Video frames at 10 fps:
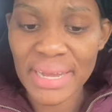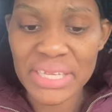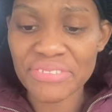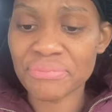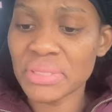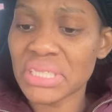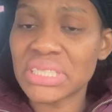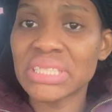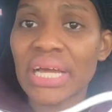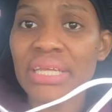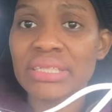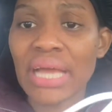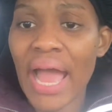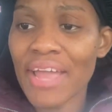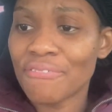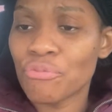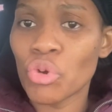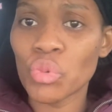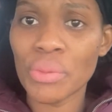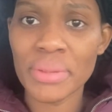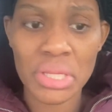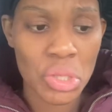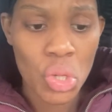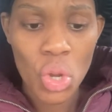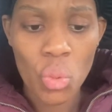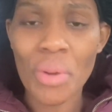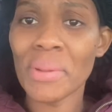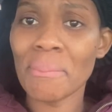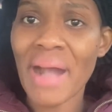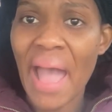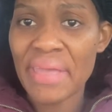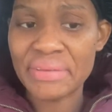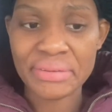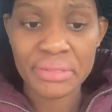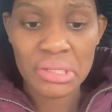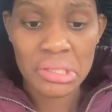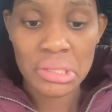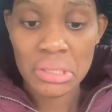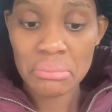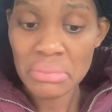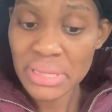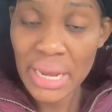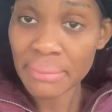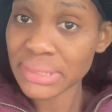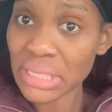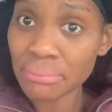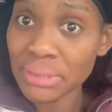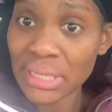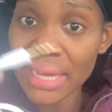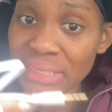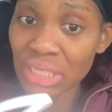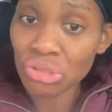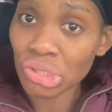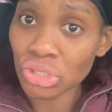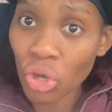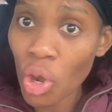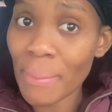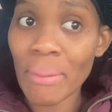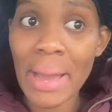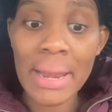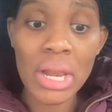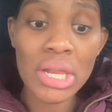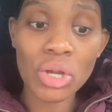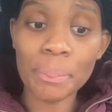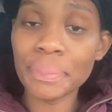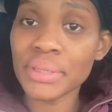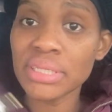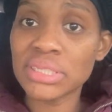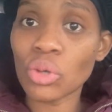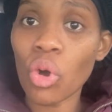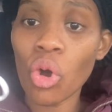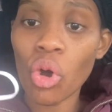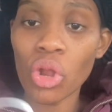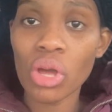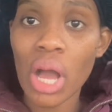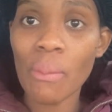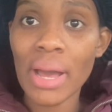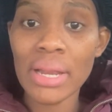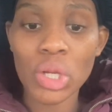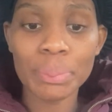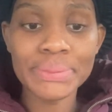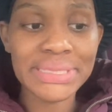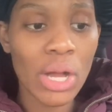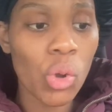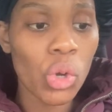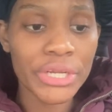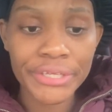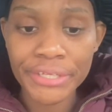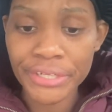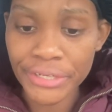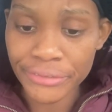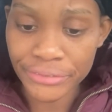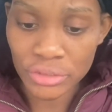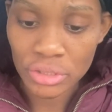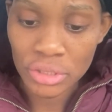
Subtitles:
give me it in this iPhone when me buy. Me tell them, say, until I said, no, come, I want a little piece all. I want a little piece of all ear.